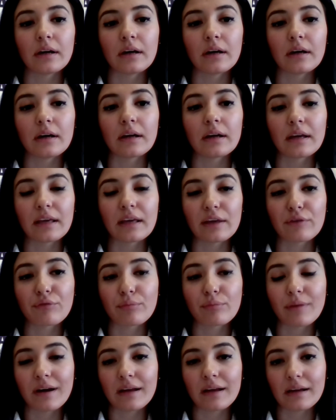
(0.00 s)
If
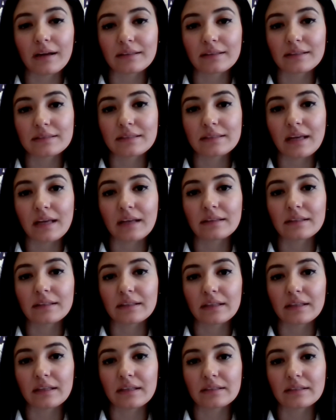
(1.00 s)
my
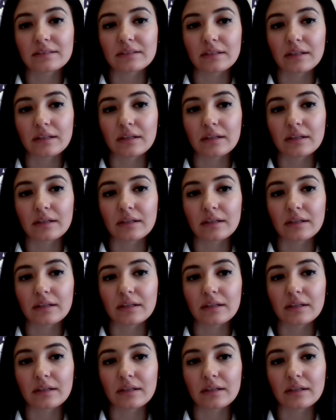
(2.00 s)
understanding is